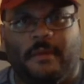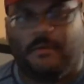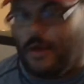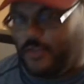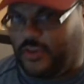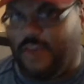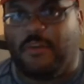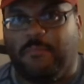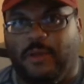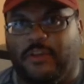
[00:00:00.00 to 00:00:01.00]
on the safety
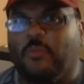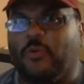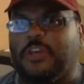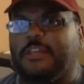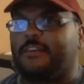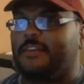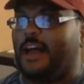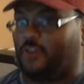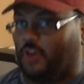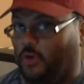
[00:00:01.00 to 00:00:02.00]
blitz in which he does
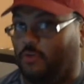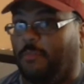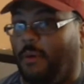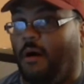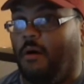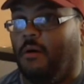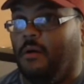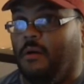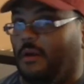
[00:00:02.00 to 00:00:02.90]
not secure the ball,